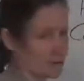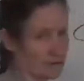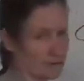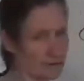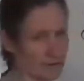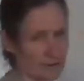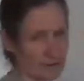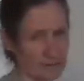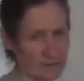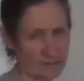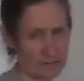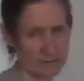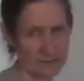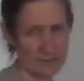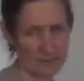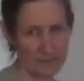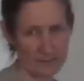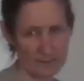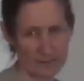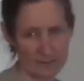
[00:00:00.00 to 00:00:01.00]
to them.
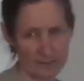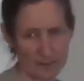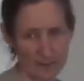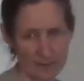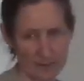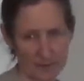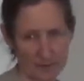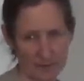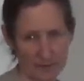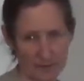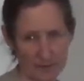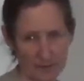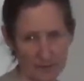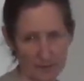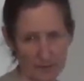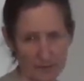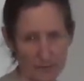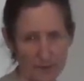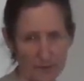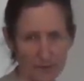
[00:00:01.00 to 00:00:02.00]

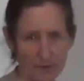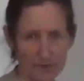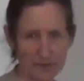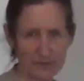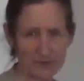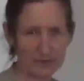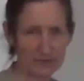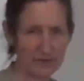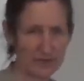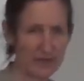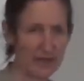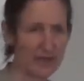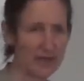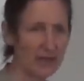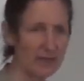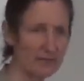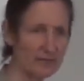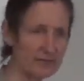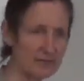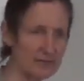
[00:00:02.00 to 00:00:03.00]
Because if they
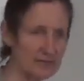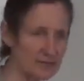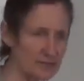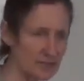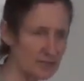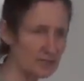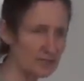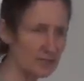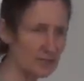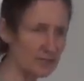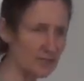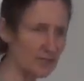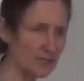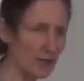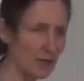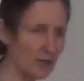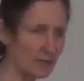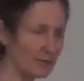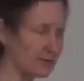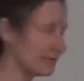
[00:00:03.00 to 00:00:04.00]
have continually
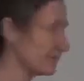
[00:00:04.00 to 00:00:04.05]
cold